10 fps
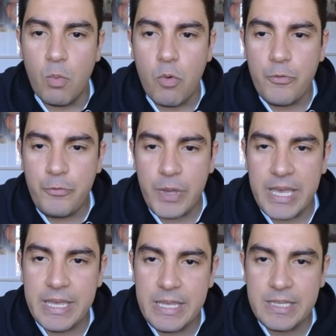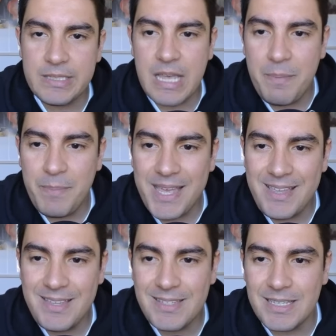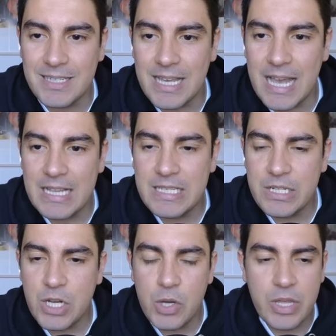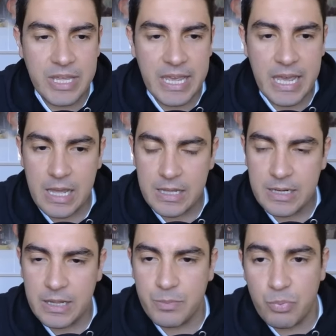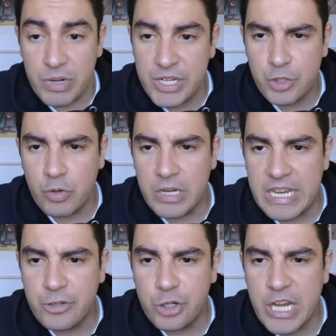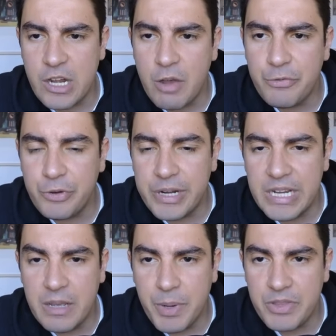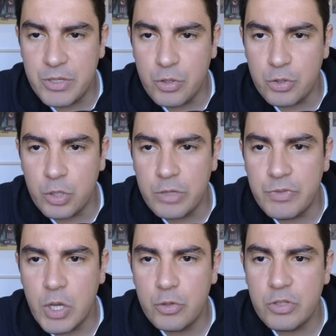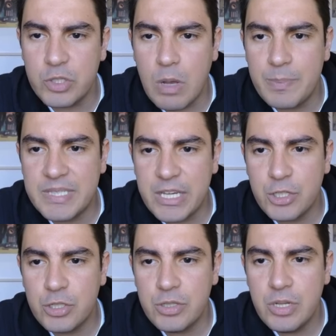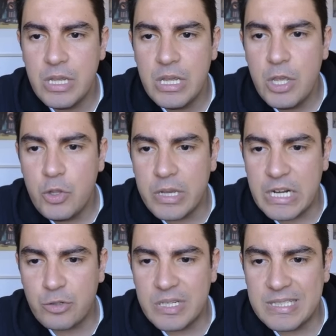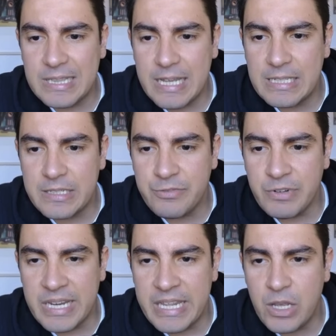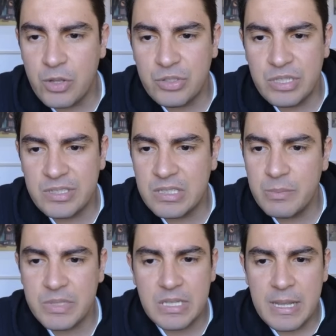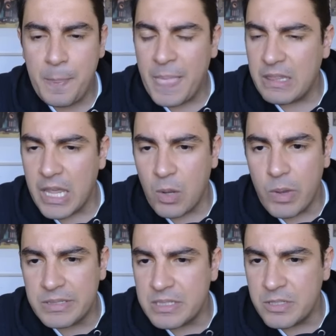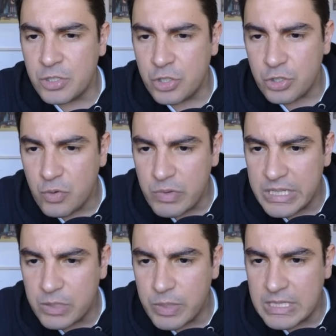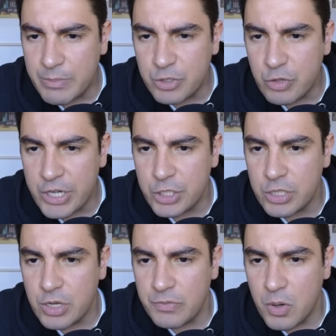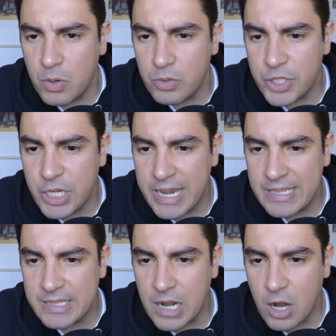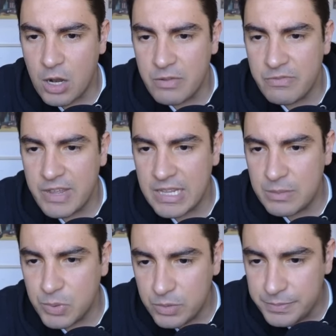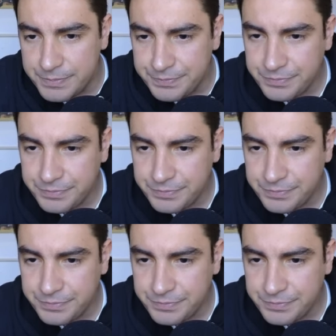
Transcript: Woofi is amazing. I didn't know that they had a bridge or an interchain offering, but they do. So if you go to the swap section, you can actually select different ecosystems. Likewise, this is just a really quick demonstration of all the chains that are available.